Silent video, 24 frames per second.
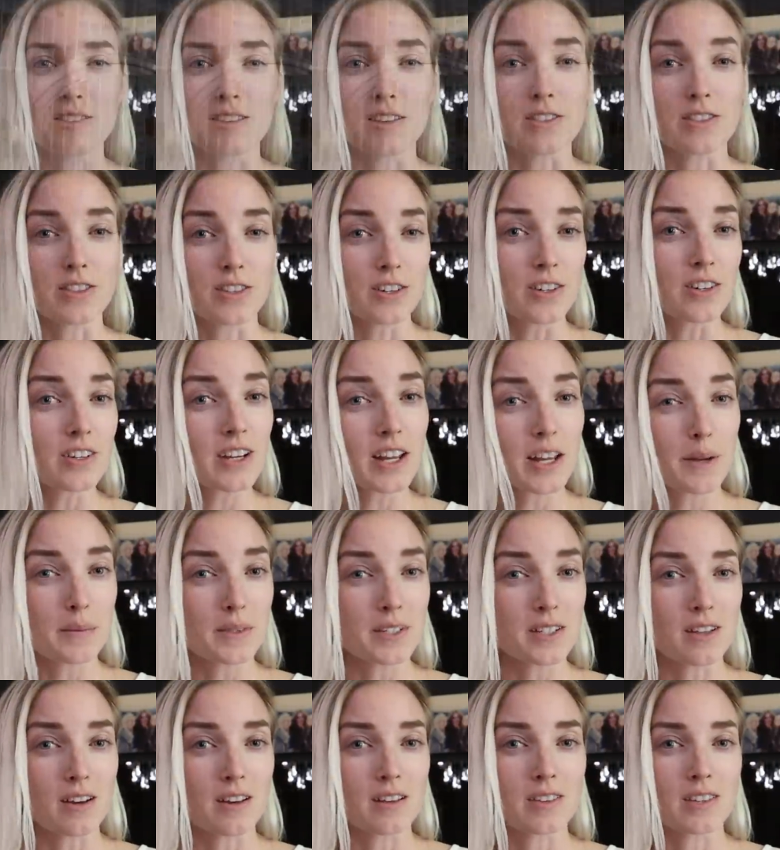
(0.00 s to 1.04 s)
The third
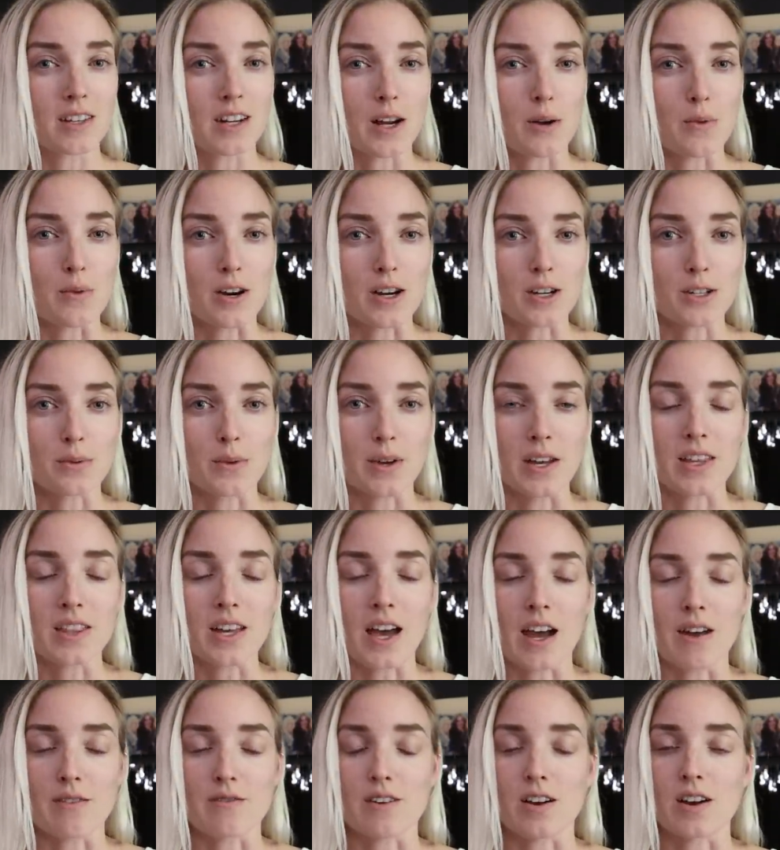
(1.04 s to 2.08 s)
Amazon that I worked with
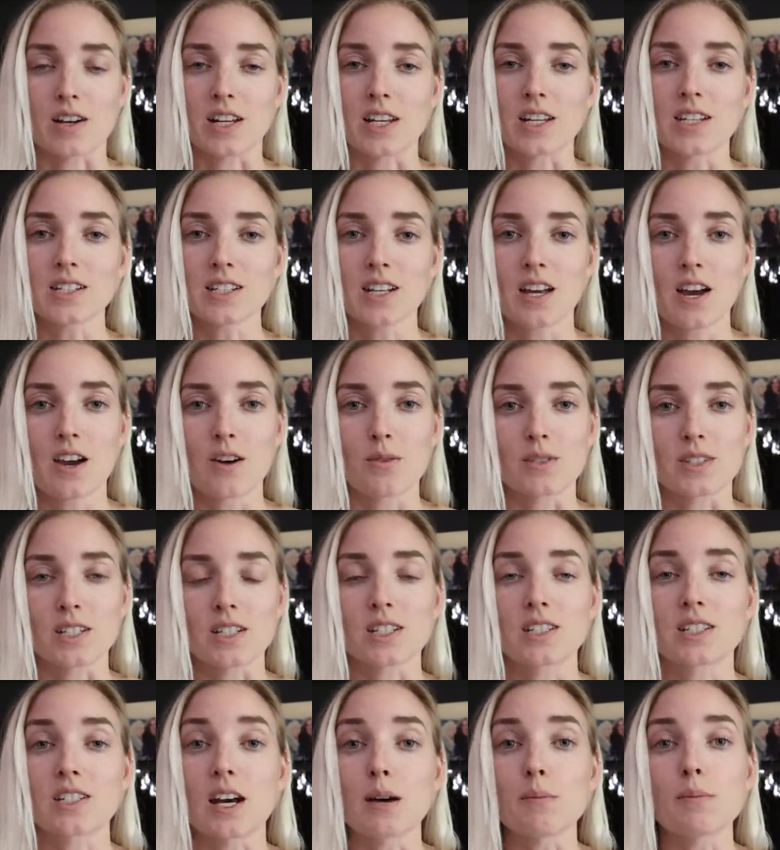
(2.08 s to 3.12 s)
at Ronnie's was
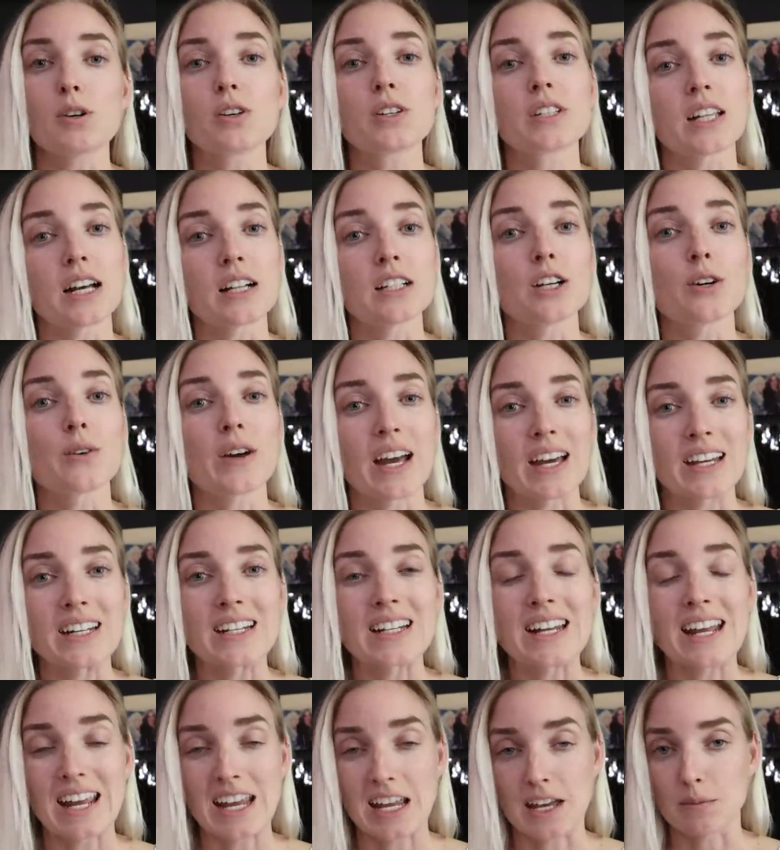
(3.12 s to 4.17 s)
a double
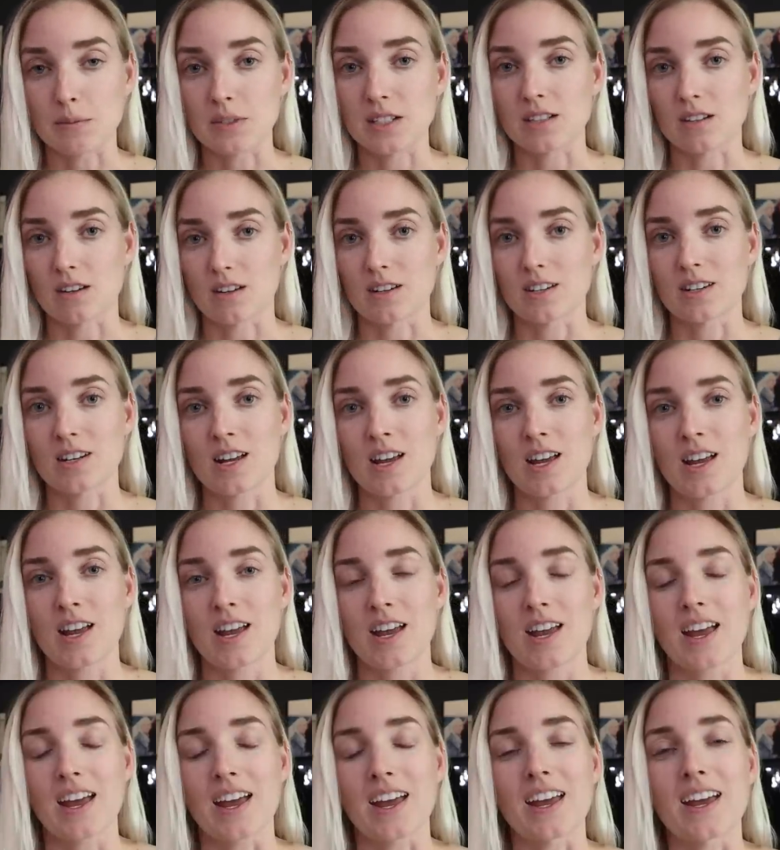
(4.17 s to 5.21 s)
yellow-headed Amazon,
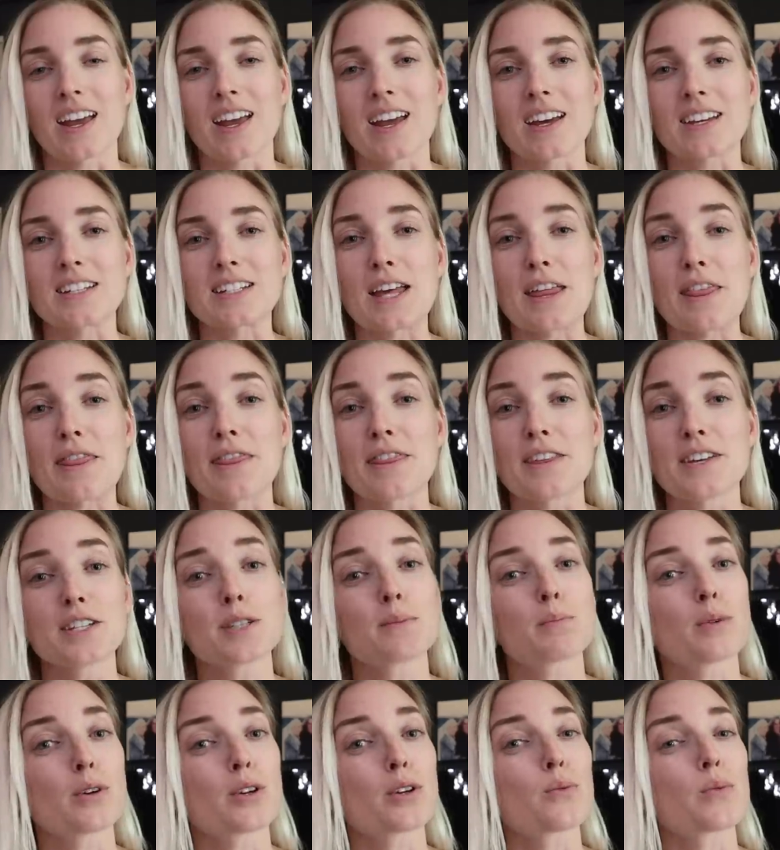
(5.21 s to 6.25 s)
and
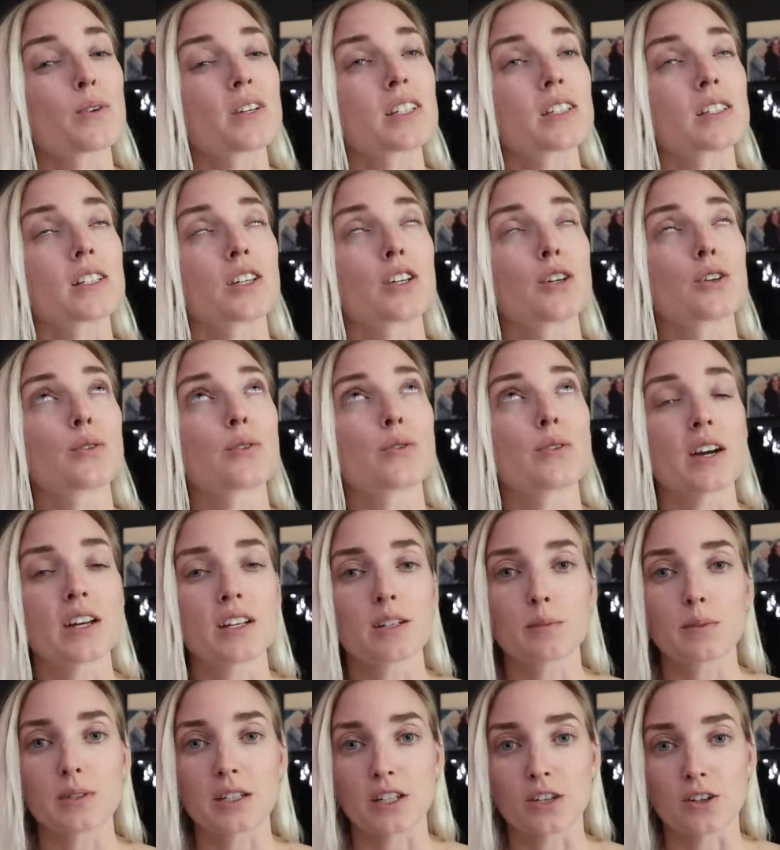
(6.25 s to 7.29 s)
this bird was
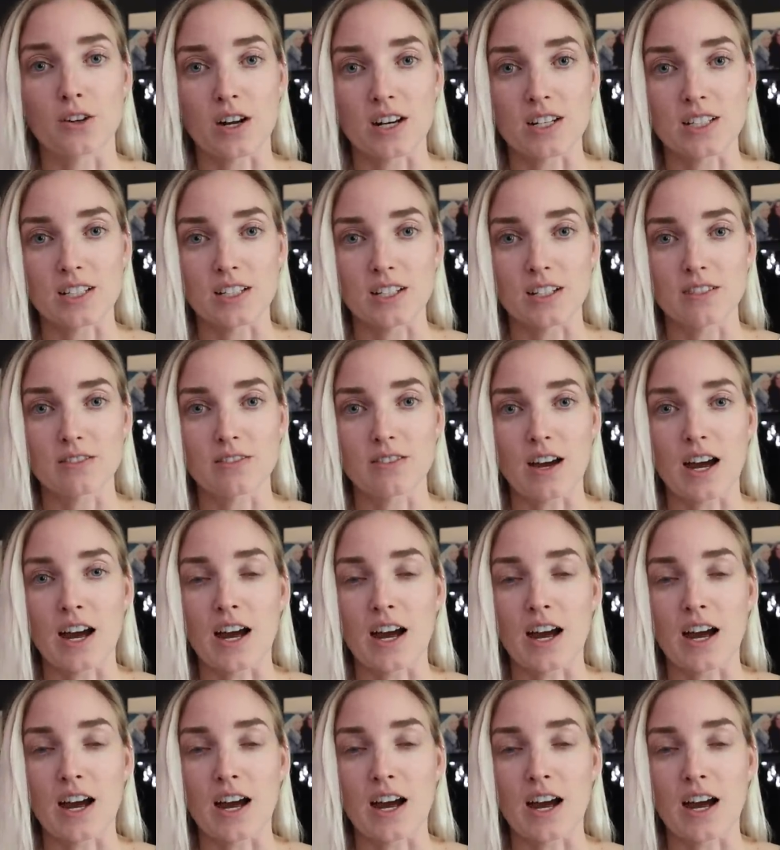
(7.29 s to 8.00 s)
incredibly aggressive.